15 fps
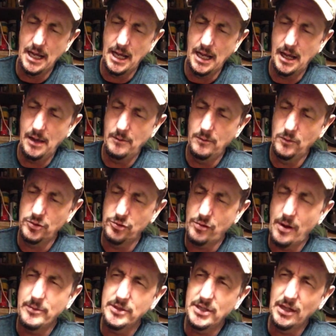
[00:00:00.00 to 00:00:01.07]
was
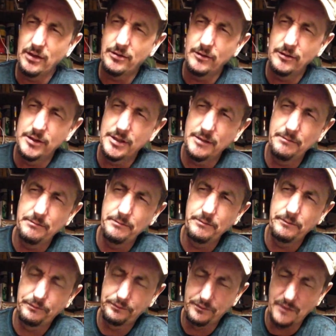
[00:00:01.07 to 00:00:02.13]
rummaging through some
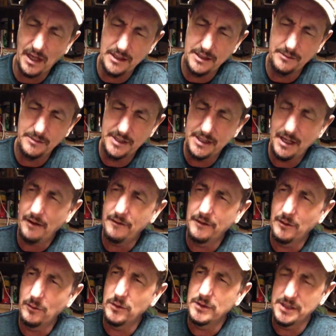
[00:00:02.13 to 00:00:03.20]
stuff
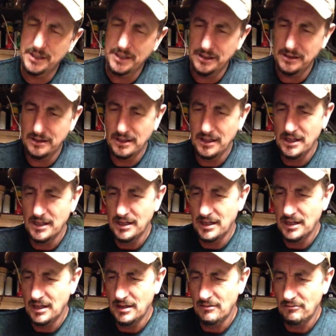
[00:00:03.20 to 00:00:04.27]
that was
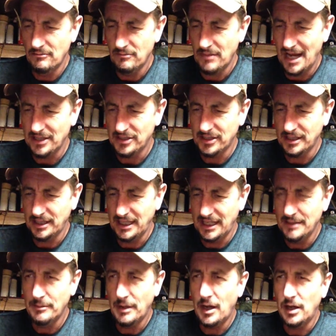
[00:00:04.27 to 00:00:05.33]
actually
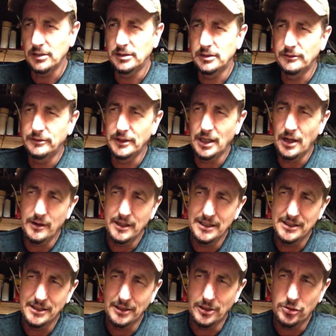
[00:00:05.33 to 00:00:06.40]
earmarked for going
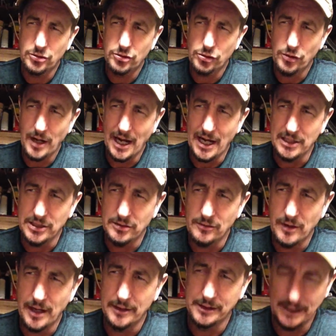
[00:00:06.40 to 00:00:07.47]
into the trash
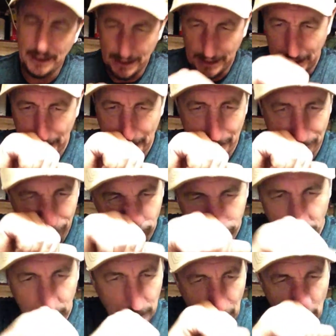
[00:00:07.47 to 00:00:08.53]
round at a
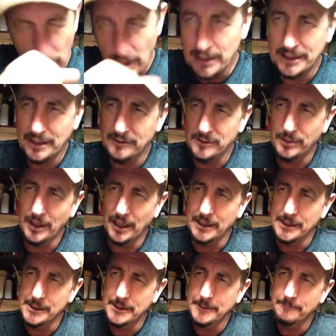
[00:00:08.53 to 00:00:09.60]
relative's
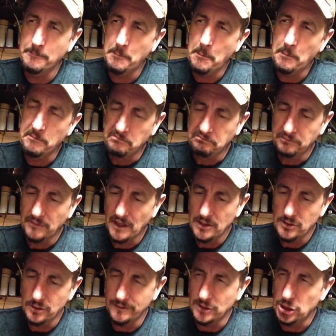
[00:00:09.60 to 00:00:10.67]
place,
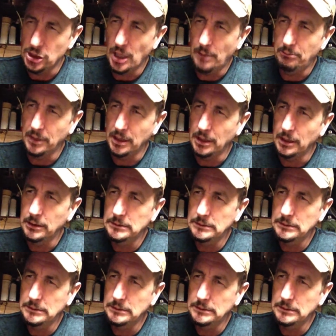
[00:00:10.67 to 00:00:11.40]
sort of a jumble.